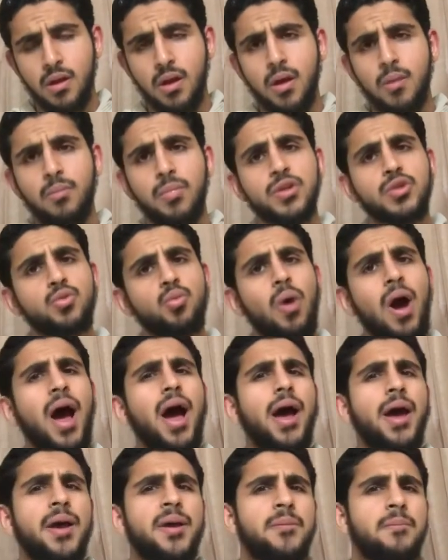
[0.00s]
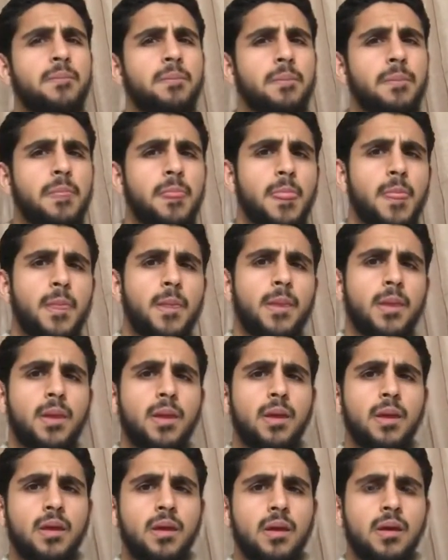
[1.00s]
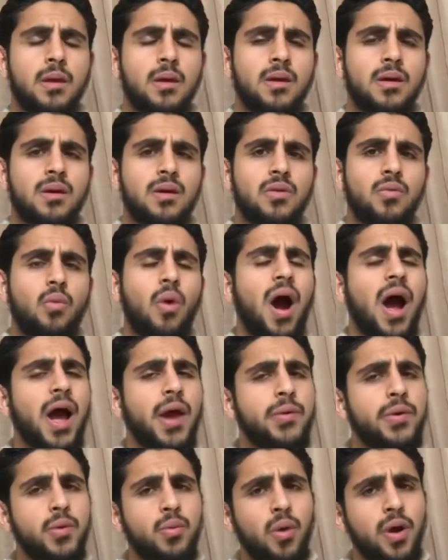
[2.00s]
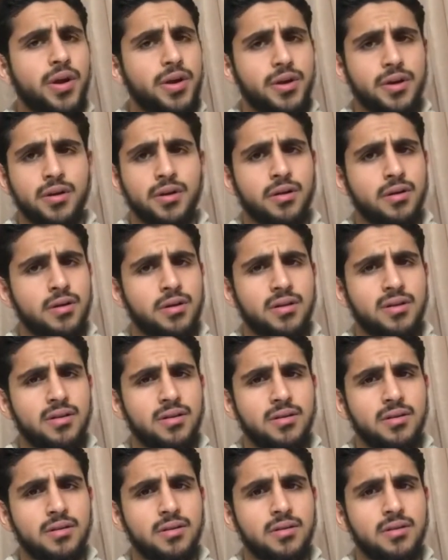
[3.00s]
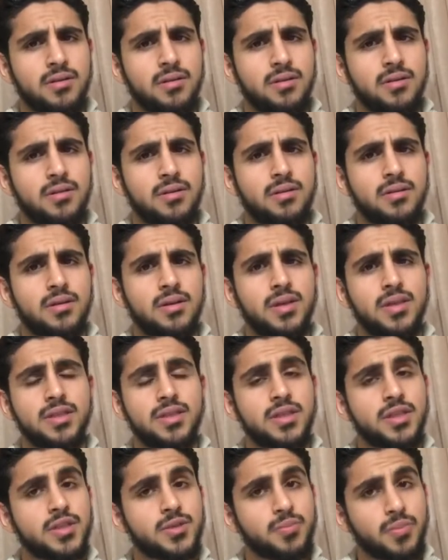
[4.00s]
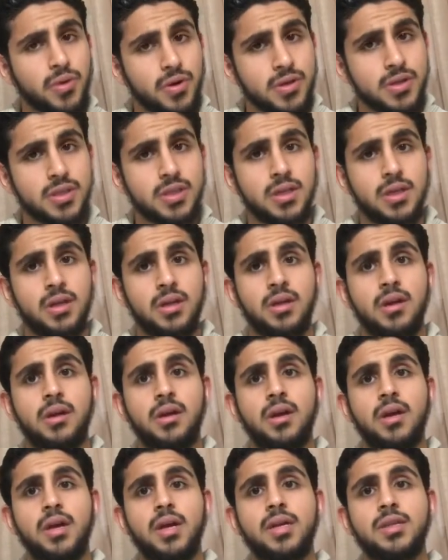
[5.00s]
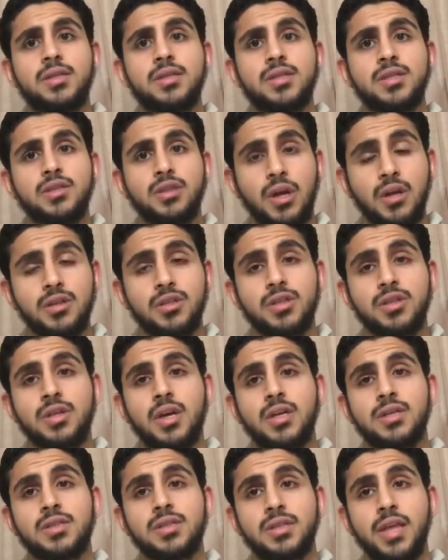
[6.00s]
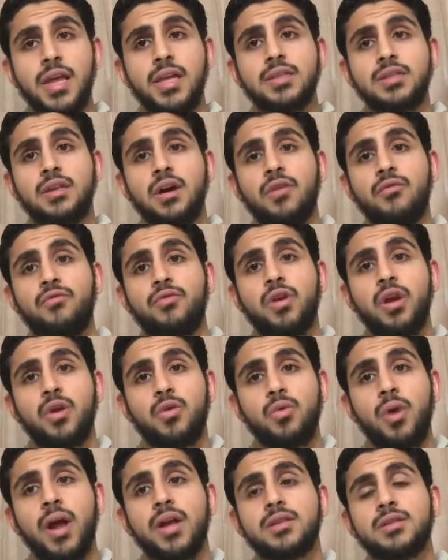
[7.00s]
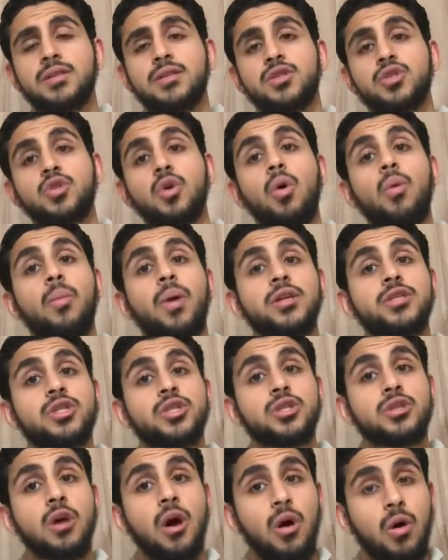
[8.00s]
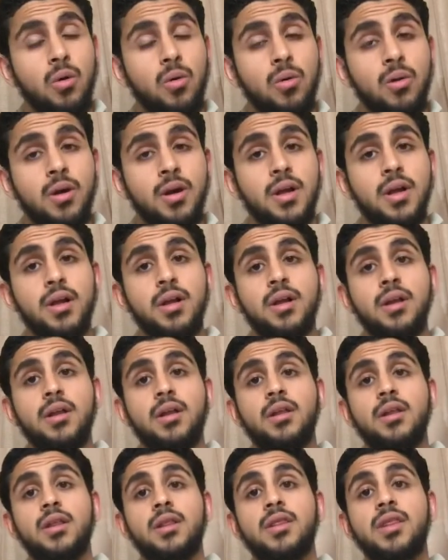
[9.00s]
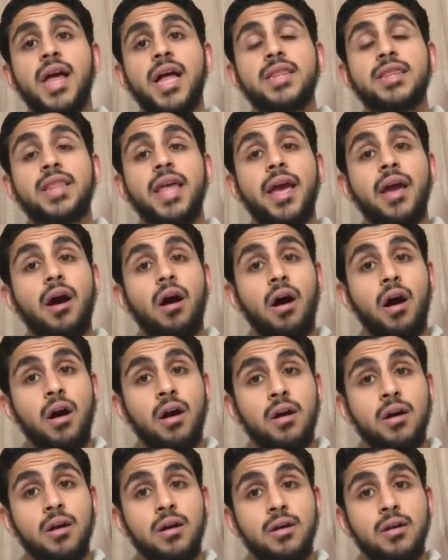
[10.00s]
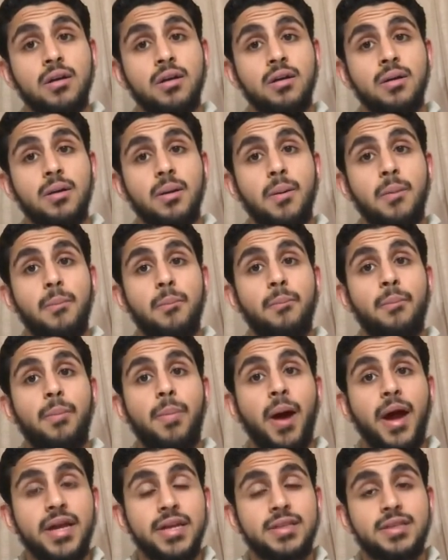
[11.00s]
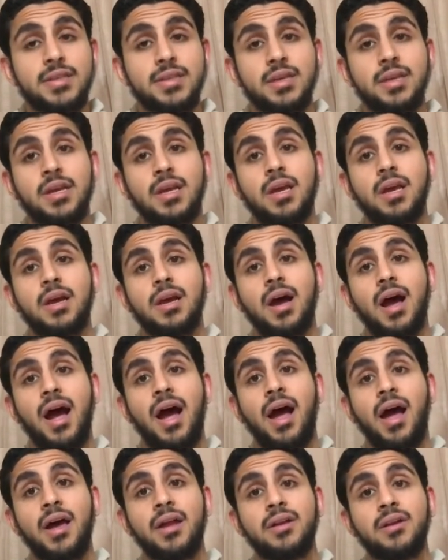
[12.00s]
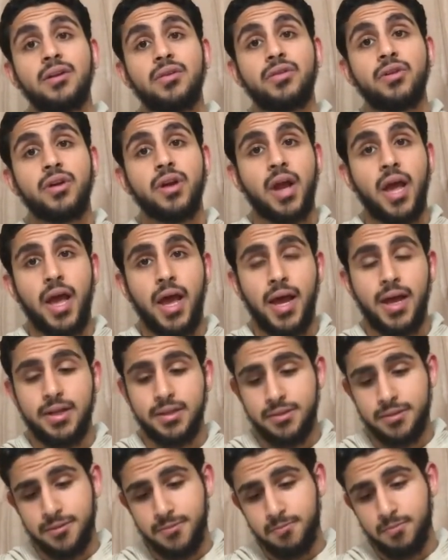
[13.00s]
But why? Why, we wonder, is this person in such a state of regret, so much so that they are biting on their hand?